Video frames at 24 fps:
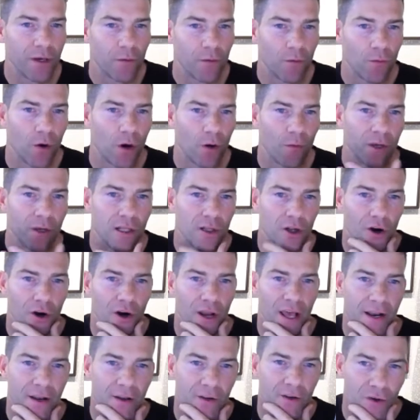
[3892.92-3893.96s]
What we learn
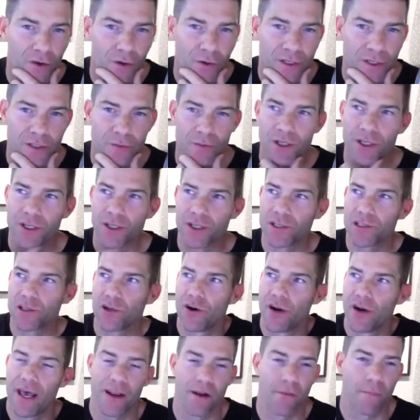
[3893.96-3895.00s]
how to do is we just
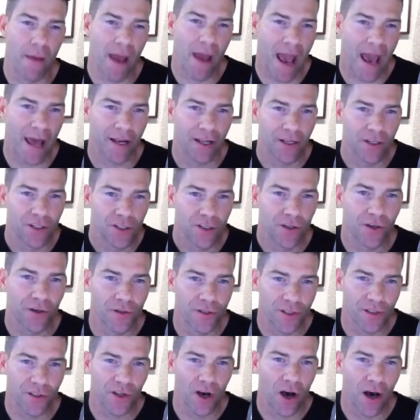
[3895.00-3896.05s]
learn how to manage
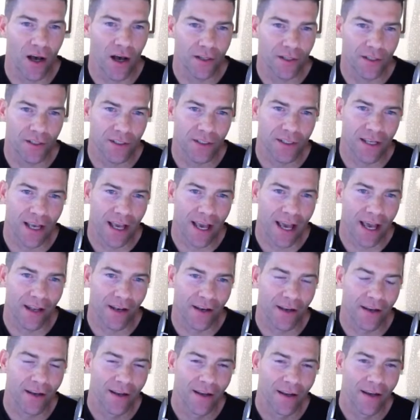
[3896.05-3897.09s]
those thoughts
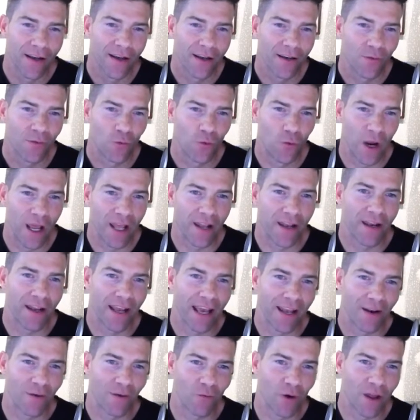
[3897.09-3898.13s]
and win
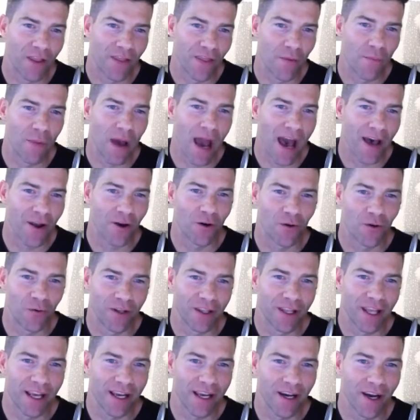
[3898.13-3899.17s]
the battle
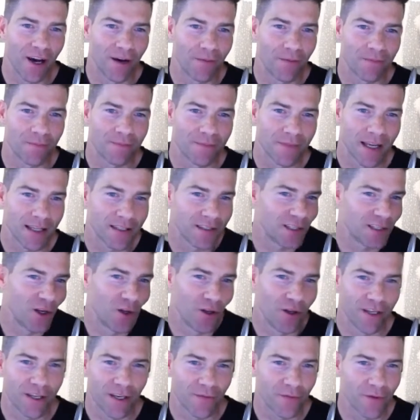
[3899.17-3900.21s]
when they come. That's the
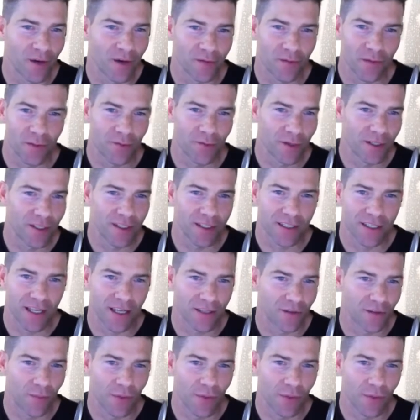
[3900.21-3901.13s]
only difference between successful